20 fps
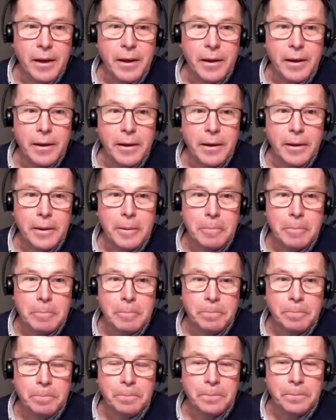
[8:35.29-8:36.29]
Um,
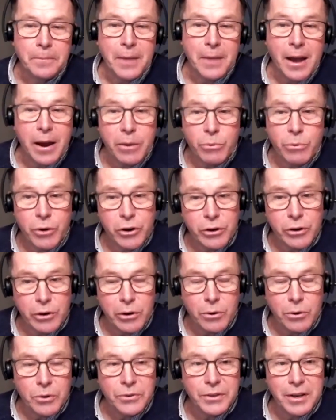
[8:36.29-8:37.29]
I work a
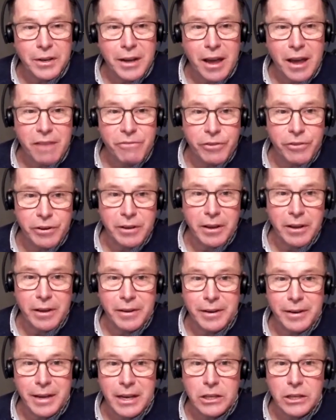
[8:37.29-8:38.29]
lot in Africa
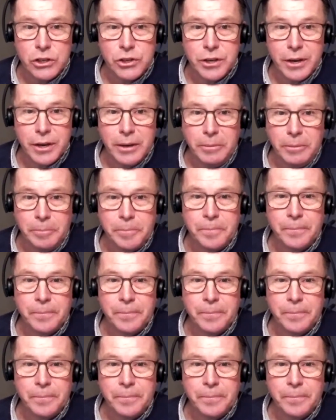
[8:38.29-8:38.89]
and Asia,